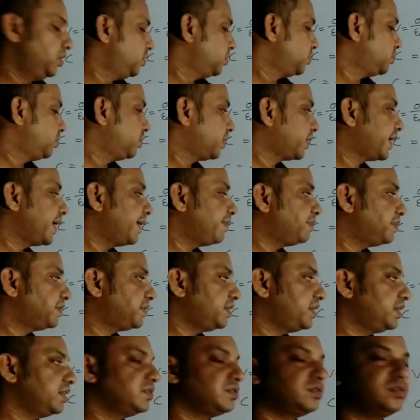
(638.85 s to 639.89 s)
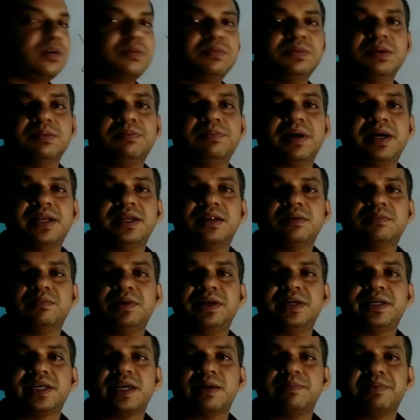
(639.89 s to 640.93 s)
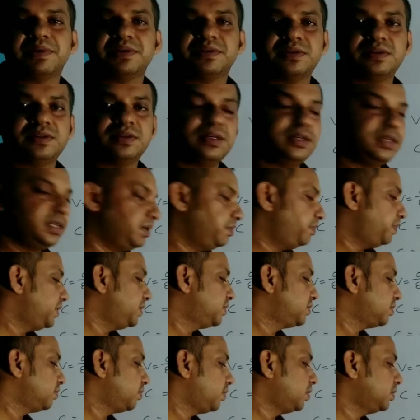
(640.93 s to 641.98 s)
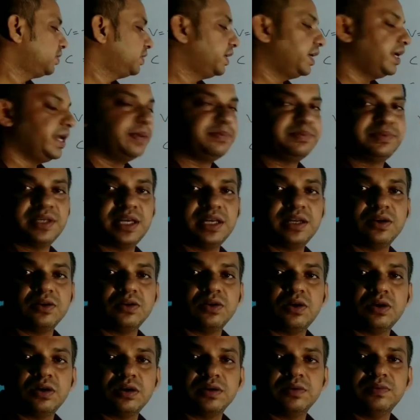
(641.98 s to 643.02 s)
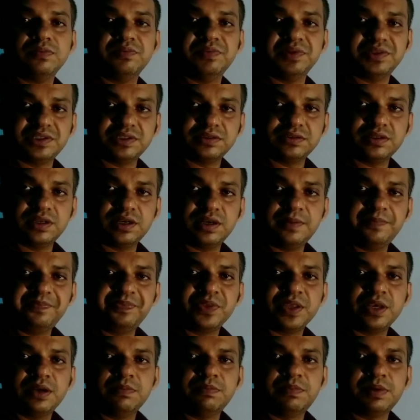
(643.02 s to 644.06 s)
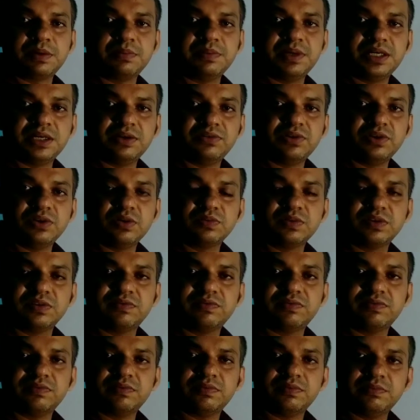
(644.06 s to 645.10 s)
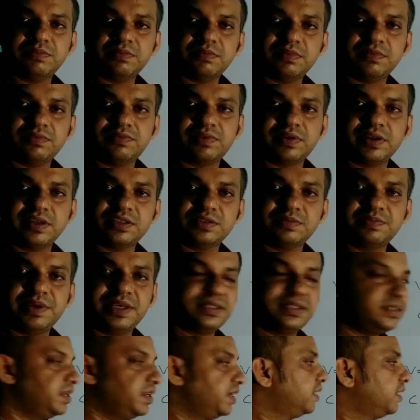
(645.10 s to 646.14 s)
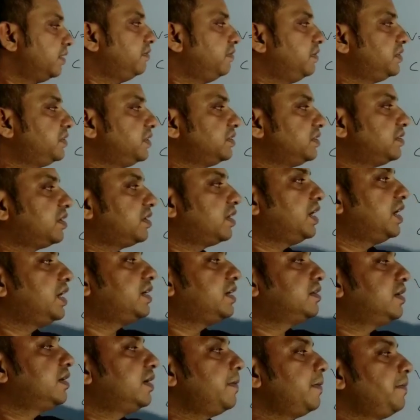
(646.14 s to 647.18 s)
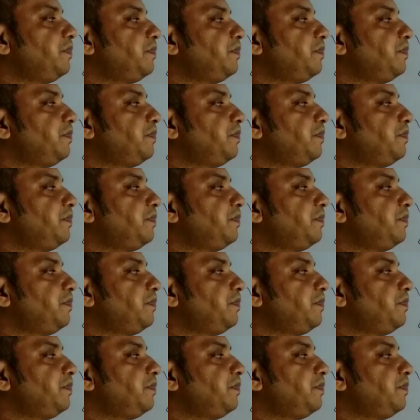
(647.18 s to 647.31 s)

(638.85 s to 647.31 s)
So the capacitance of the parallel plate capacitor depends upon the epsilon naught, which is the permittivity of the free space, which is relate the